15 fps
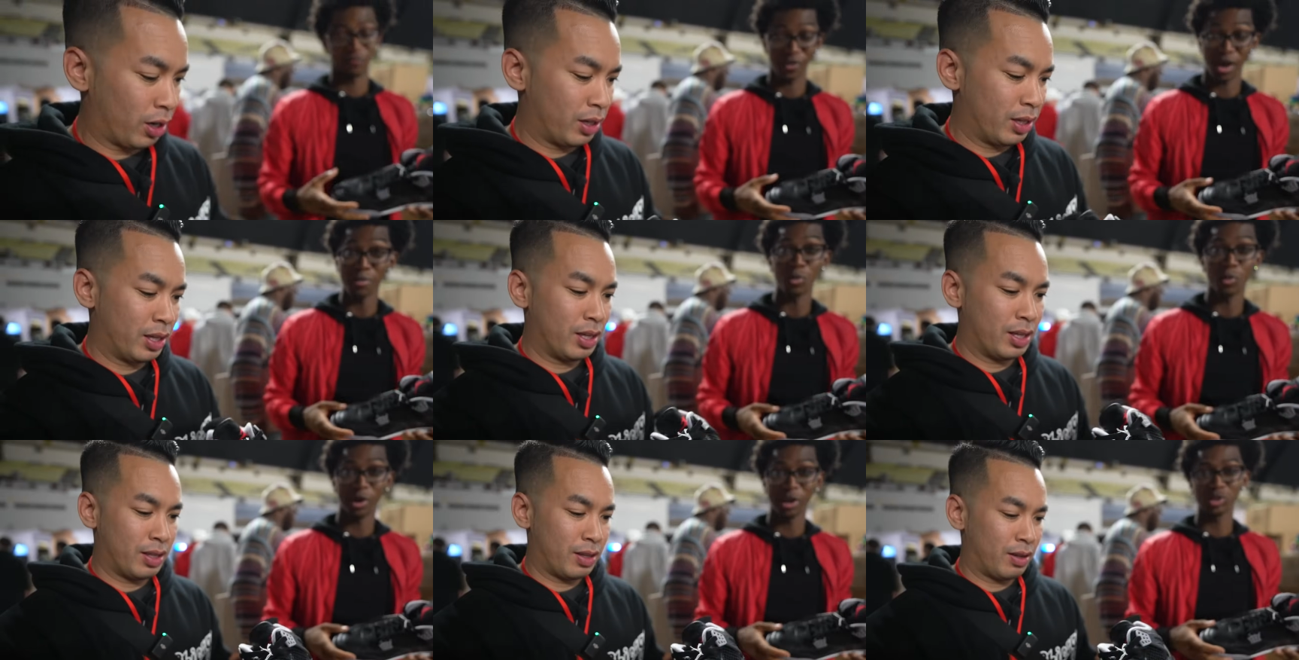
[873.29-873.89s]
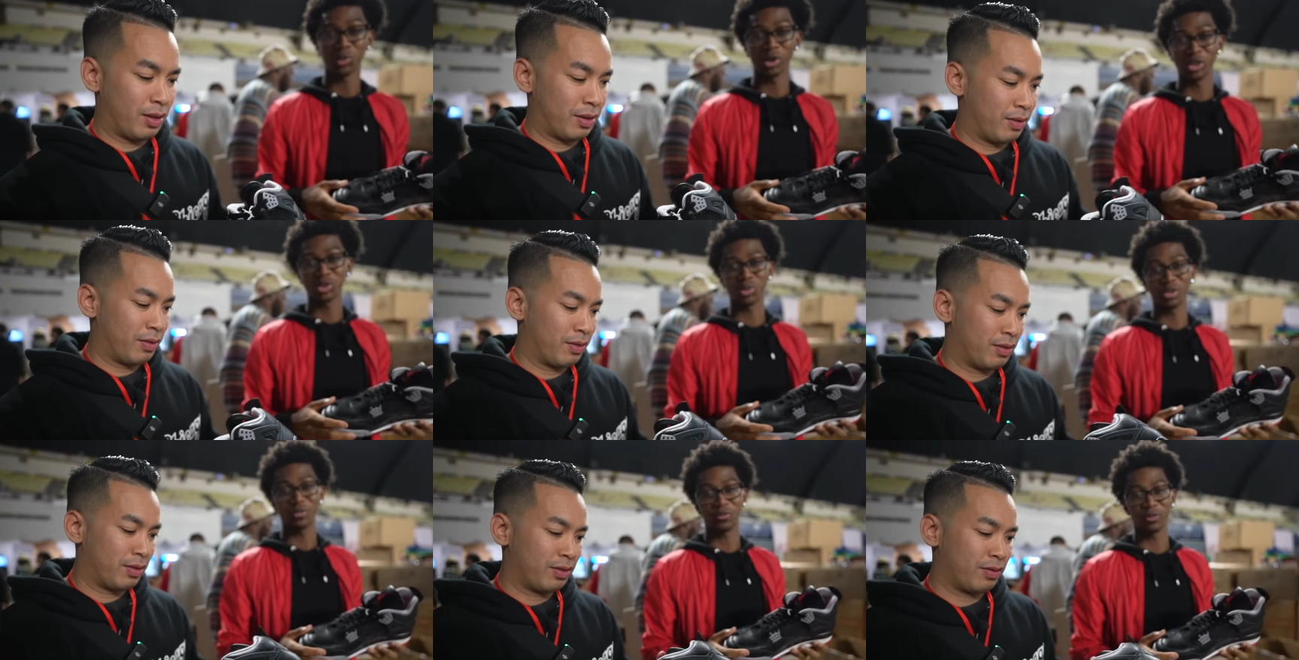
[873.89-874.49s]
Speaker 1: February
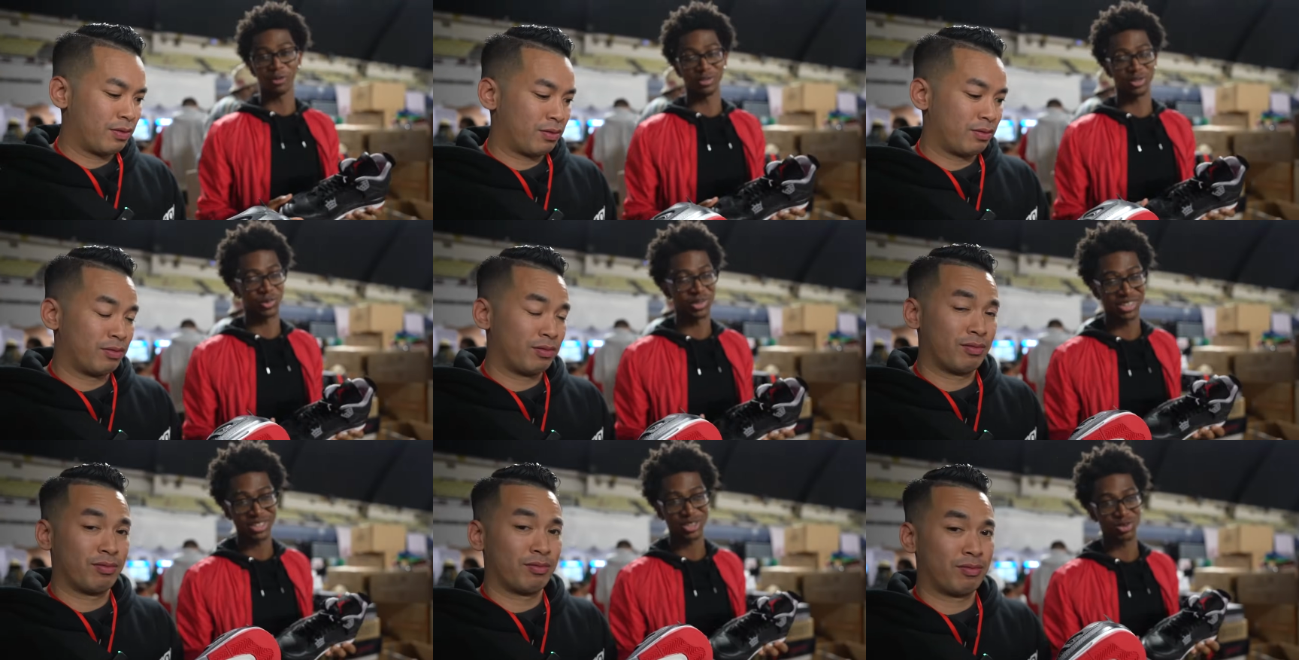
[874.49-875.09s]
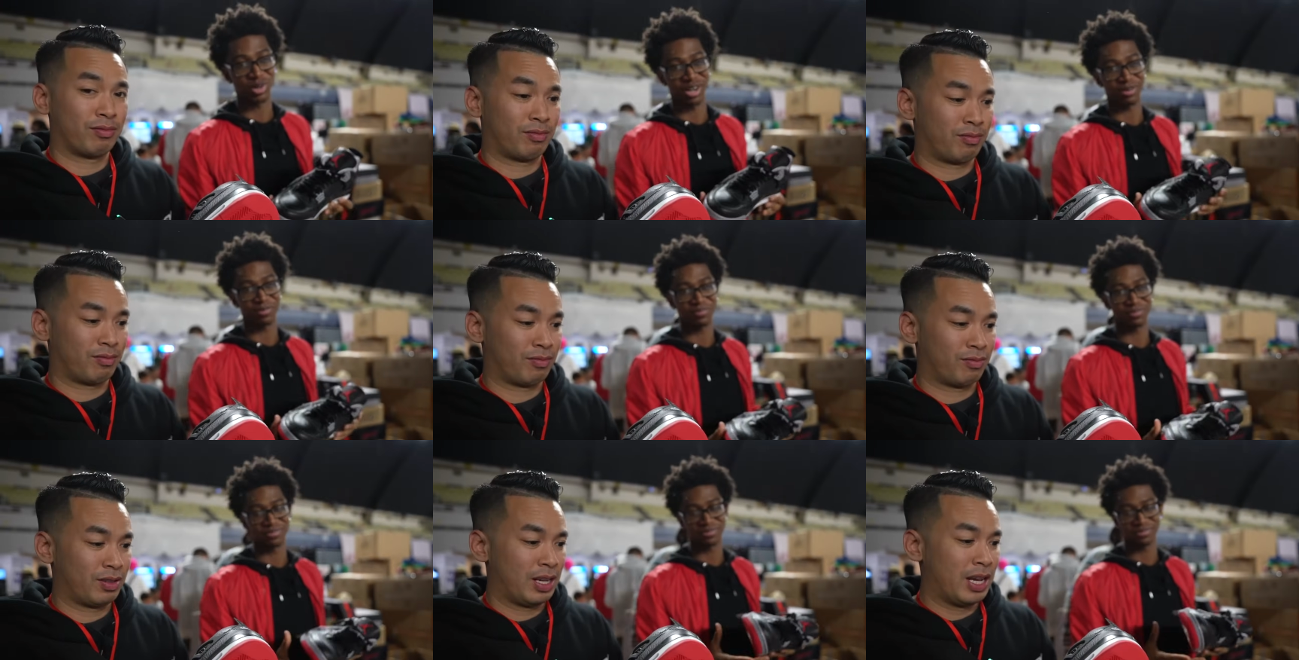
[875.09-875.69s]
2024 is when these
Speaker 2: drop.
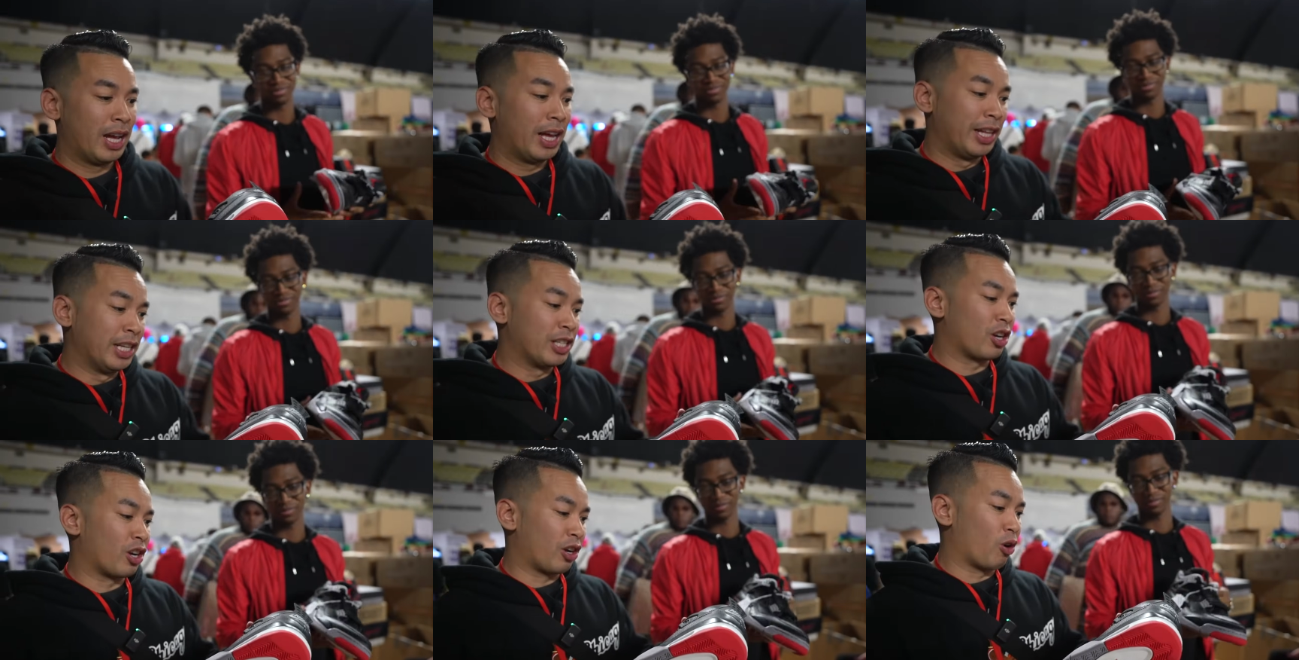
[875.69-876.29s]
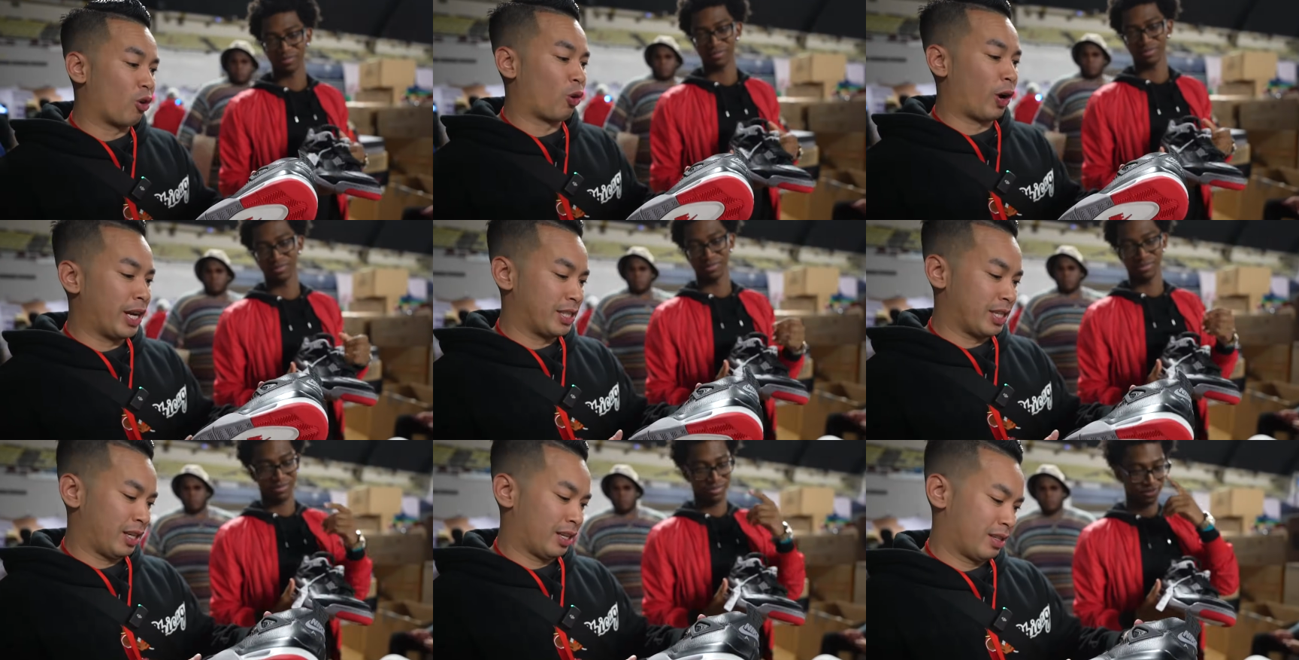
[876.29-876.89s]
These are gonna go
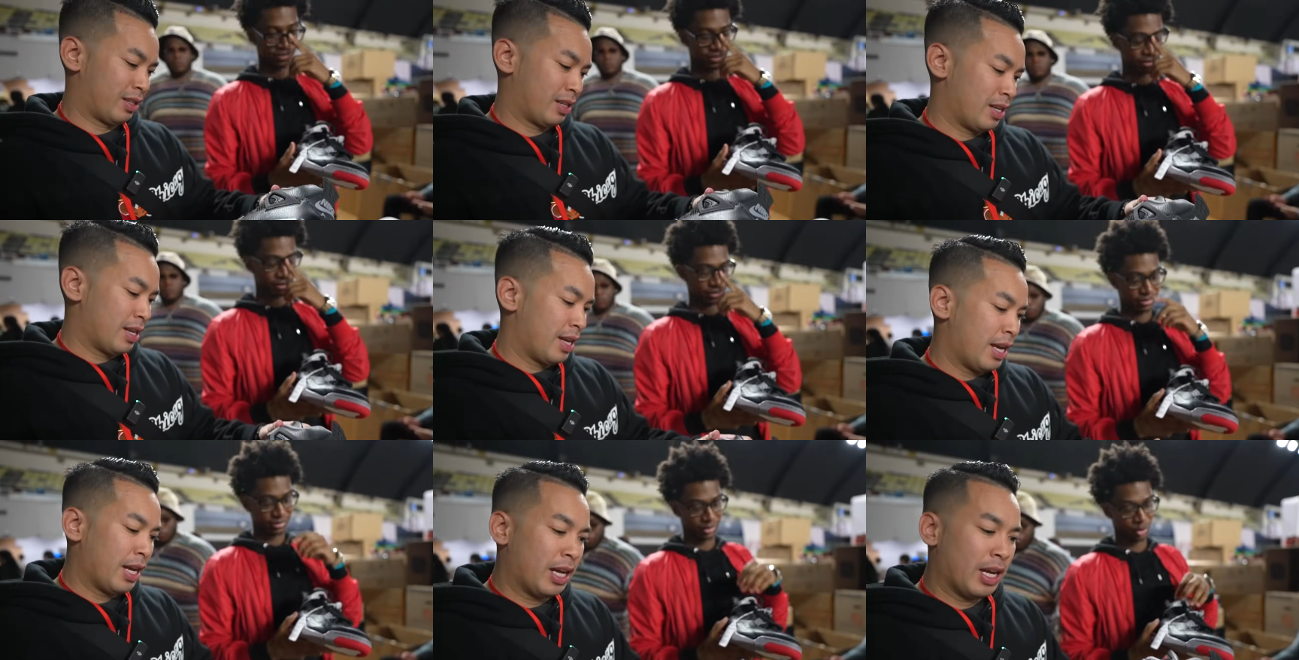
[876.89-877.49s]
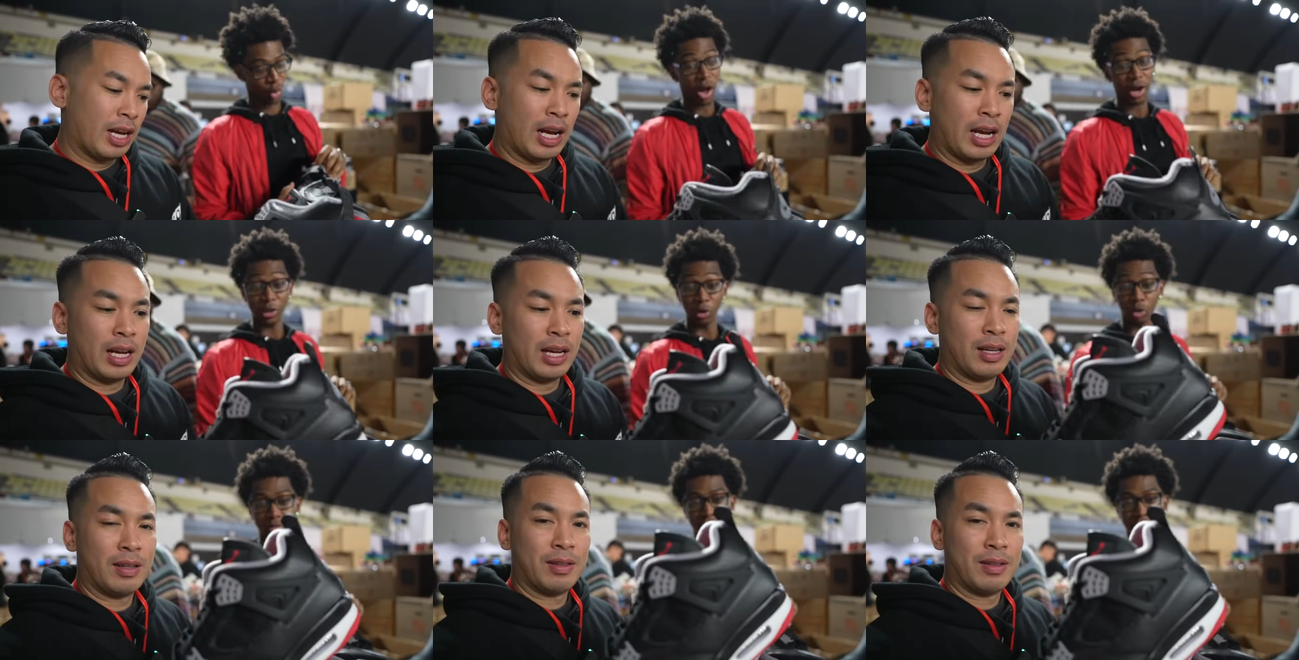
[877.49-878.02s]
crazy.
Speaker 1: Quality on